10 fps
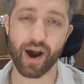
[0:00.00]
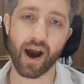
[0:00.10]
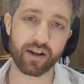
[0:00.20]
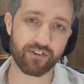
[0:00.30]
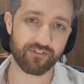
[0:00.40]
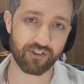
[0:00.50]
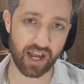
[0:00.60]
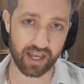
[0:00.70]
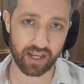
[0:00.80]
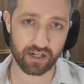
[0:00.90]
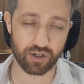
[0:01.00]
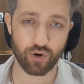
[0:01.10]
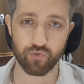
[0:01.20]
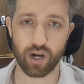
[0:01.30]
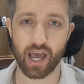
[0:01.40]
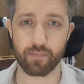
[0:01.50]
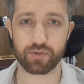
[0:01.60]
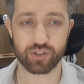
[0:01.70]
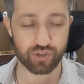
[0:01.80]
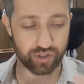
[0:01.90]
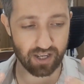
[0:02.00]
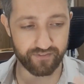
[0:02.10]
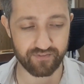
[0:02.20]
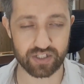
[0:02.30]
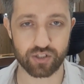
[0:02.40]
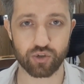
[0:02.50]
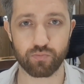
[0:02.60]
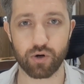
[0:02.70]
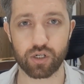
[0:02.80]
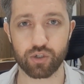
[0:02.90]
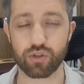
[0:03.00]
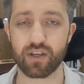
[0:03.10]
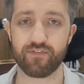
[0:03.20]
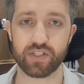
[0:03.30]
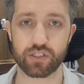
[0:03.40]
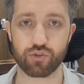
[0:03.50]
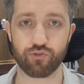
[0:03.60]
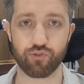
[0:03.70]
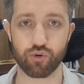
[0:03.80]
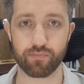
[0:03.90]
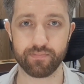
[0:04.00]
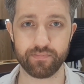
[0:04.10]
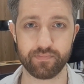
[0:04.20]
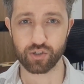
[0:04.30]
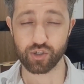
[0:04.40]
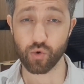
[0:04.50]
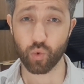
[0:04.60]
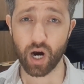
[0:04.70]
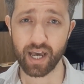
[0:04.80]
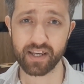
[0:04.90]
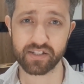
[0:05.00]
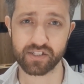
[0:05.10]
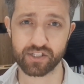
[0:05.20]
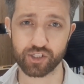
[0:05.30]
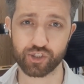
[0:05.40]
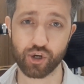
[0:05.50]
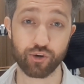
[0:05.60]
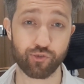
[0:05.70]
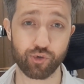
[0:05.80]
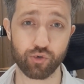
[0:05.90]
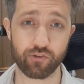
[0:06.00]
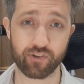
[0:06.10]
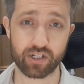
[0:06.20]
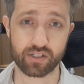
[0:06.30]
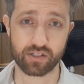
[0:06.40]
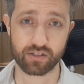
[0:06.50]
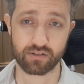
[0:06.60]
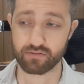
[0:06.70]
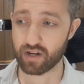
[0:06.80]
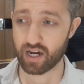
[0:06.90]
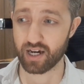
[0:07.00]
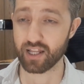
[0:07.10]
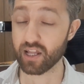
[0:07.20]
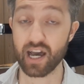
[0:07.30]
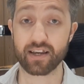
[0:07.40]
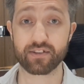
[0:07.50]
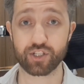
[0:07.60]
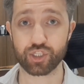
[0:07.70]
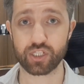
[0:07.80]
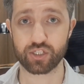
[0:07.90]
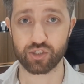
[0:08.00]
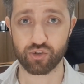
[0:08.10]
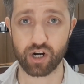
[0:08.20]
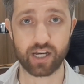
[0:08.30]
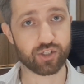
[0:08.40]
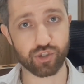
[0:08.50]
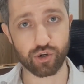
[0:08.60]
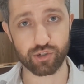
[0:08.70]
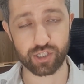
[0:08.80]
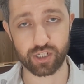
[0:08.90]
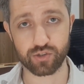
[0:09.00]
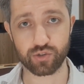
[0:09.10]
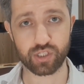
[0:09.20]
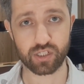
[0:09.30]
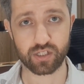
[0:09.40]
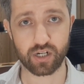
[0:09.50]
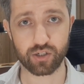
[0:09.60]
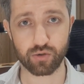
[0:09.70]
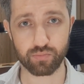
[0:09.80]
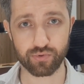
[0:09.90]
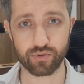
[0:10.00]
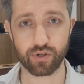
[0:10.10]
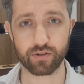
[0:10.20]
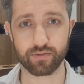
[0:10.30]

unafraid of what happens to their physical body or their physical form. So why is it that so few of us are like the Jesus Christ, Socrates, or Giordano Bruno?